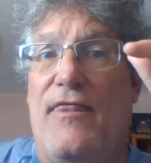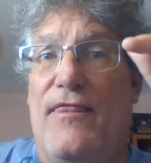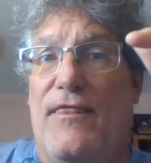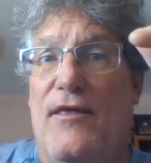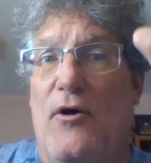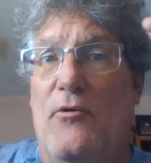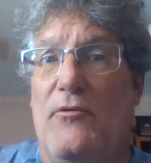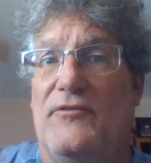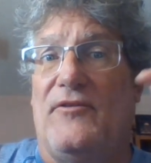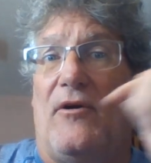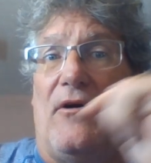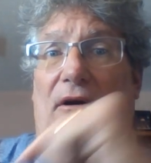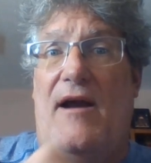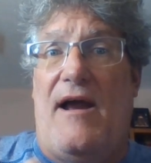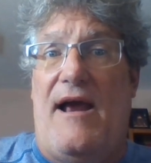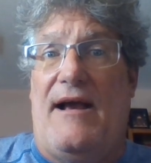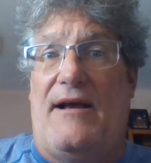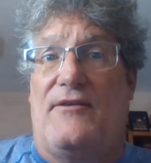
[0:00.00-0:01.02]
those
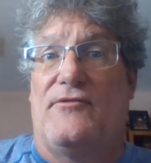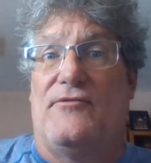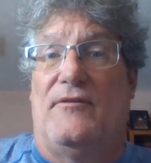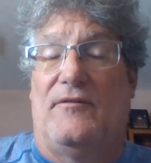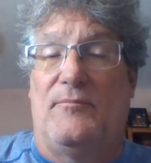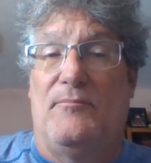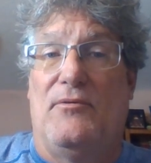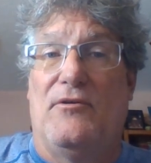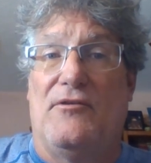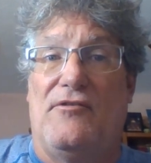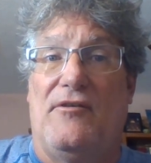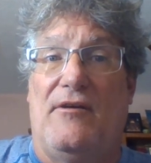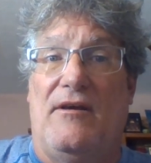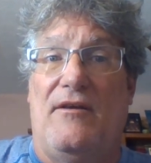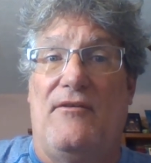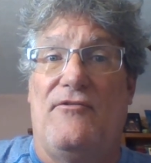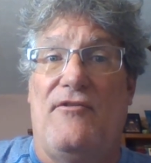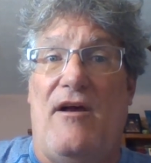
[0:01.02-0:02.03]
are actions,
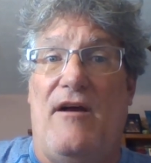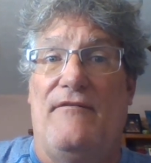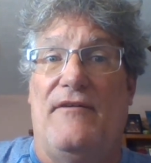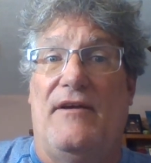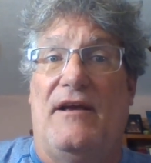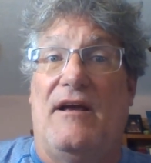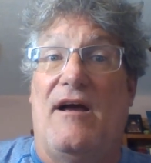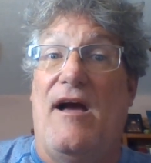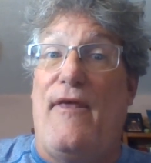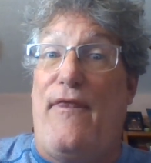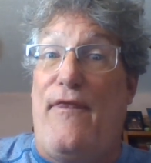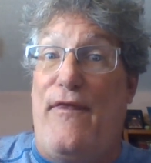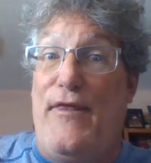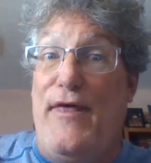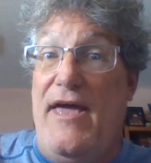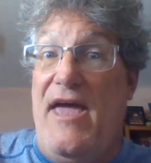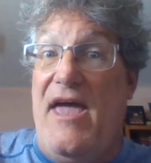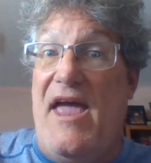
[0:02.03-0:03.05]
pushing and shoving. A
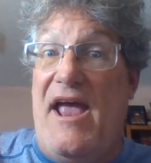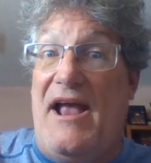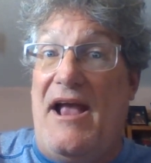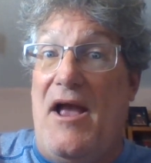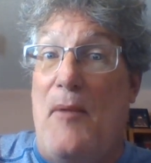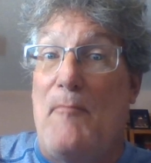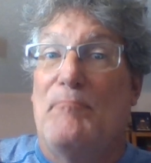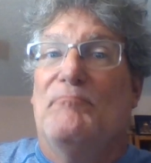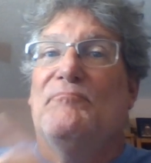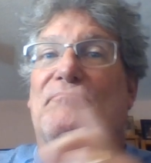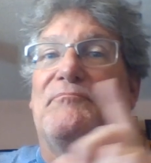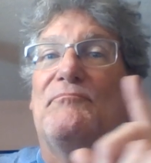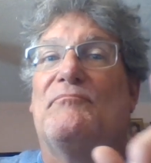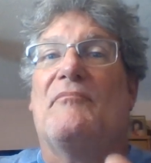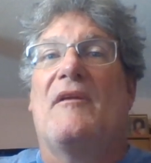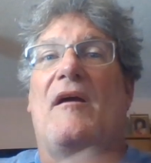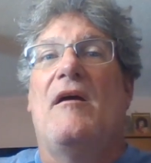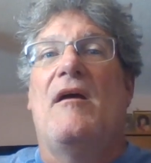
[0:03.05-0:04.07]
thing,
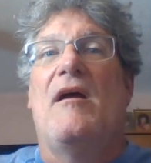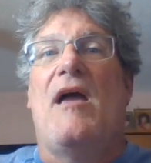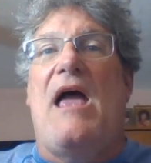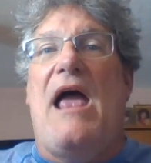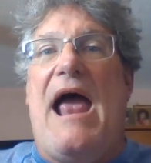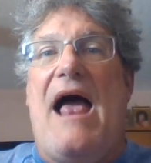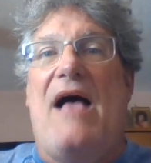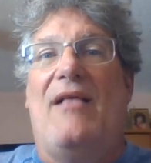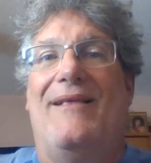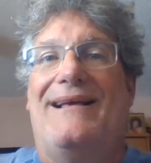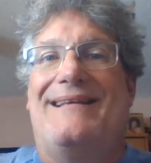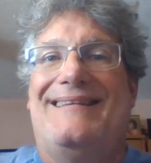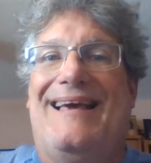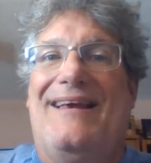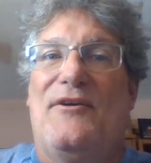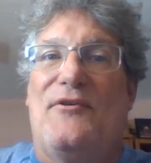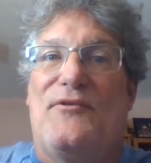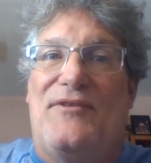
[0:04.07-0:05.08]

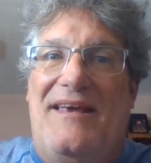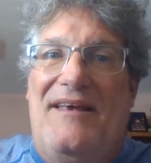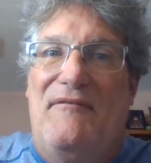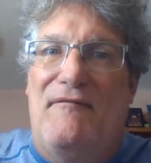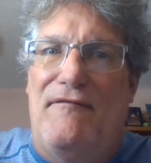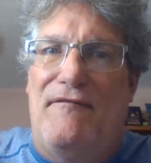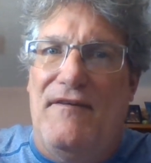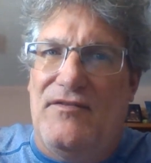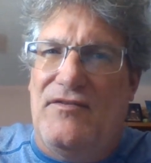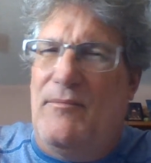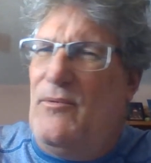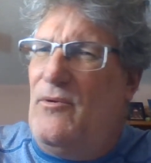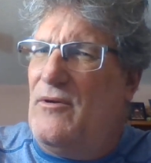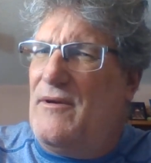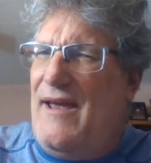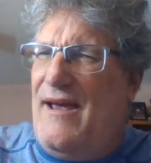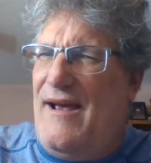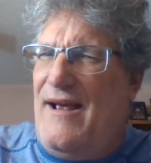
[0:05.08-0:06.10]
Alexander's
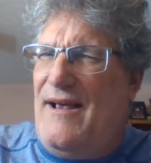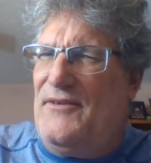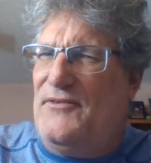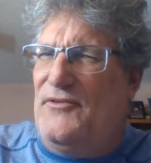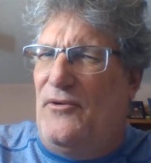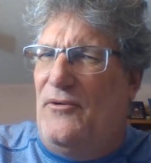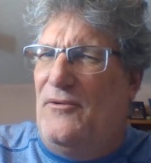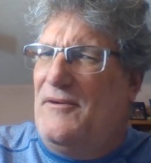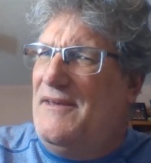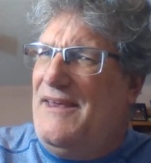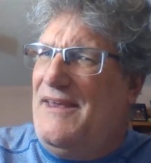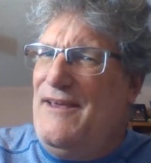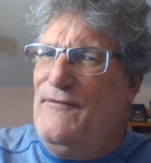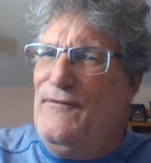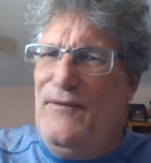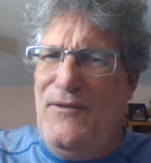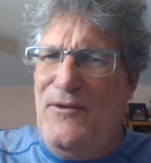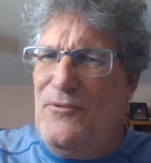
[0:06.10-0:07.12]
invisible castle,
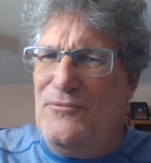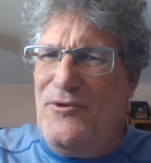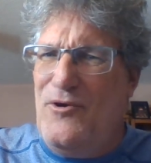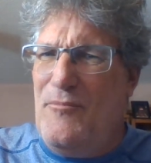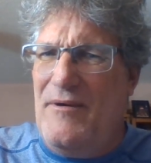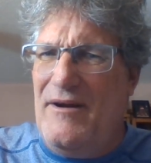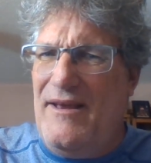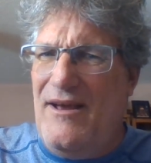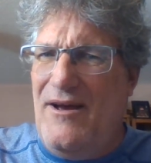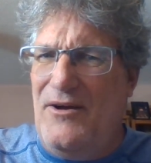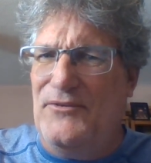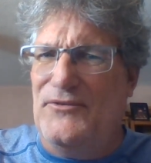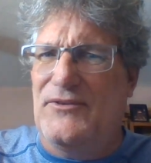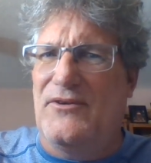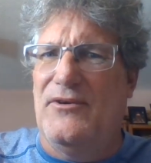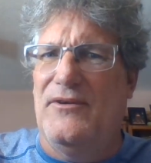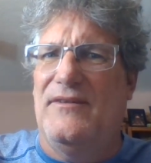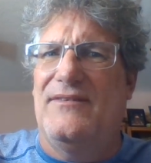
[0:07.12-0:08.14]
even though nobody
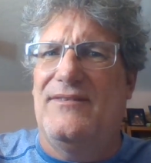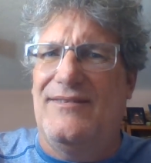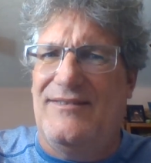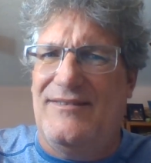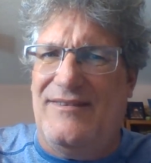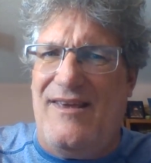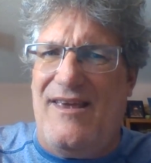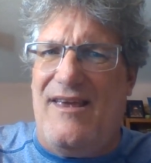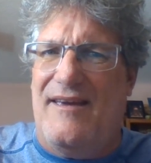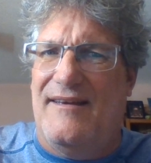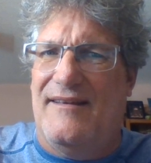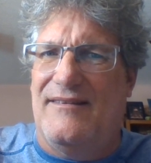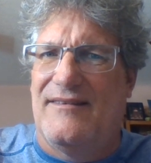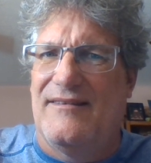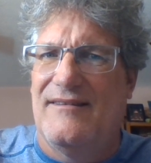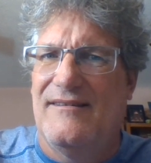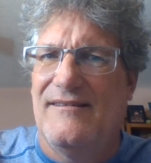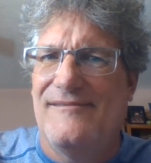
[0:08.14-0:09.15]
else could see
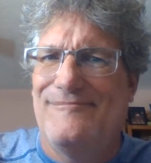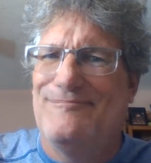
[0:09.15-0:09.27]
it,